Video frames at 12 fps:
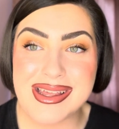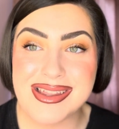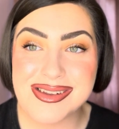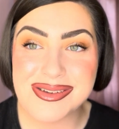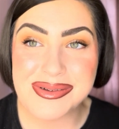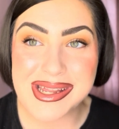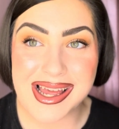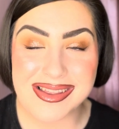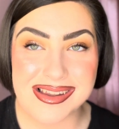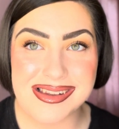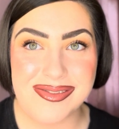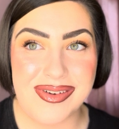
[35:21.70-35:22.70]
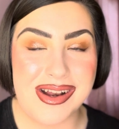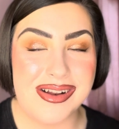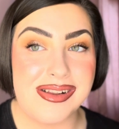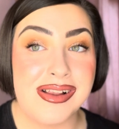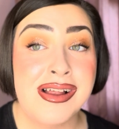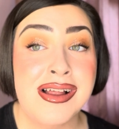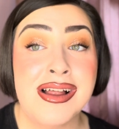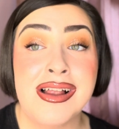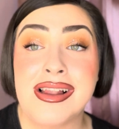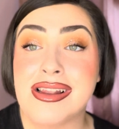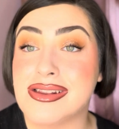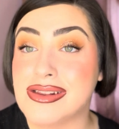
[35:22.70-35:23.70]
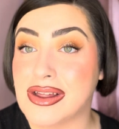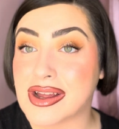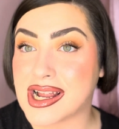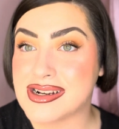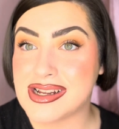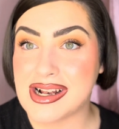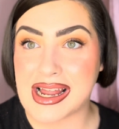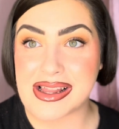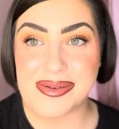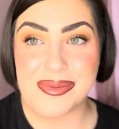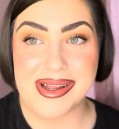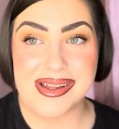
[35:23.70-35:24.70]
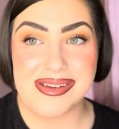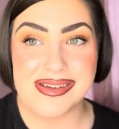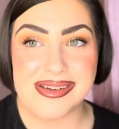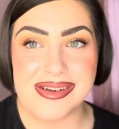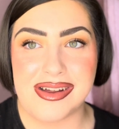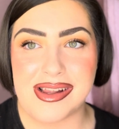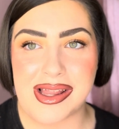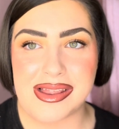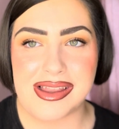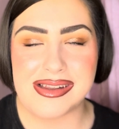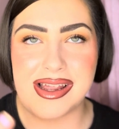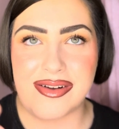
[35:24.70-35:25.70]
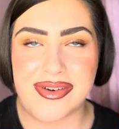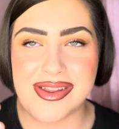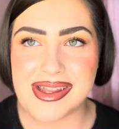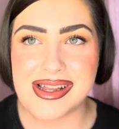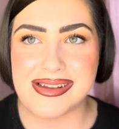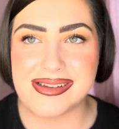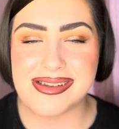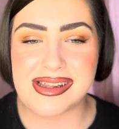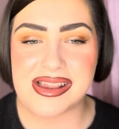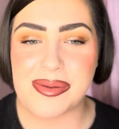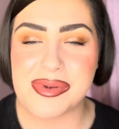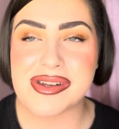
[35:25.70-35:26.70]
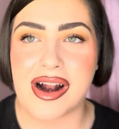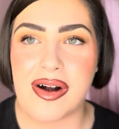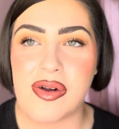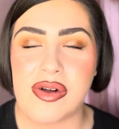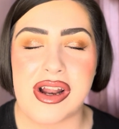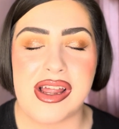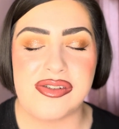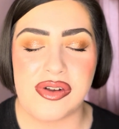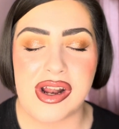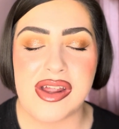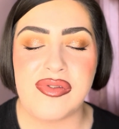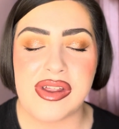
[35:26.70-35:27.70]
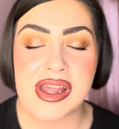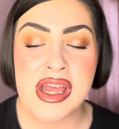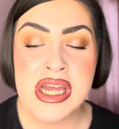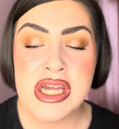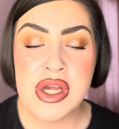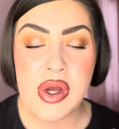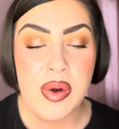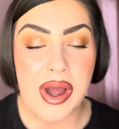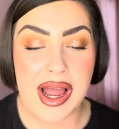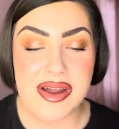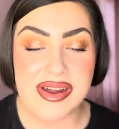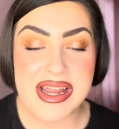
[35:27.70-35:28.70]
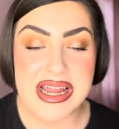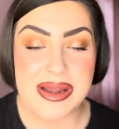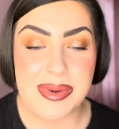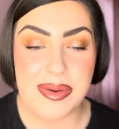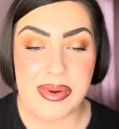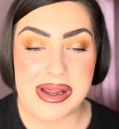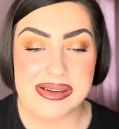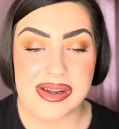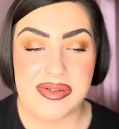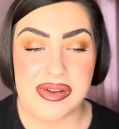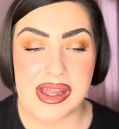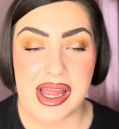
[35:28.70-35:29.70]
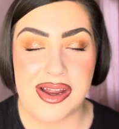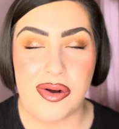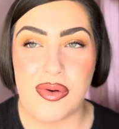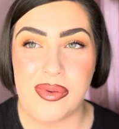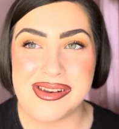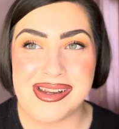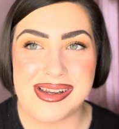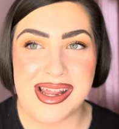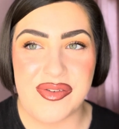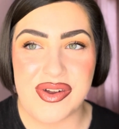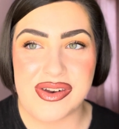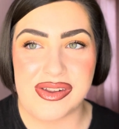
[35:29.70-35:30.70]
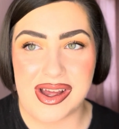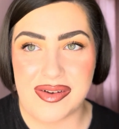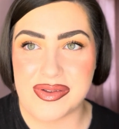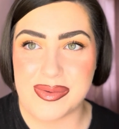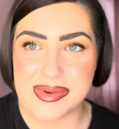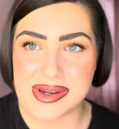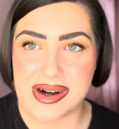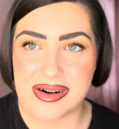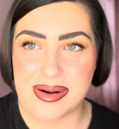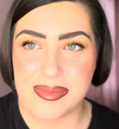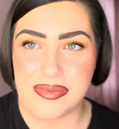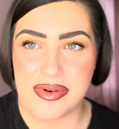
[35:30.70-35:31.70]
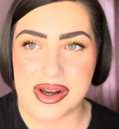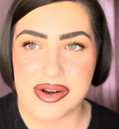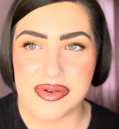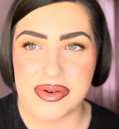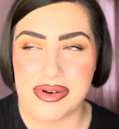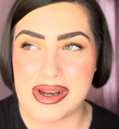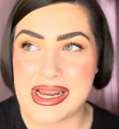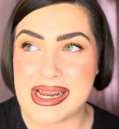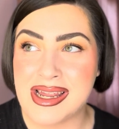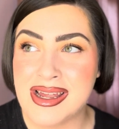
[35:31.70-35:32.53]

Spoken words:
So yeah, that's the final look. I actually like the wings now. Like that everything's like the mascara is on. I feel like if I hate my wings, I feel like I always need to give it until after the mascara before I can truly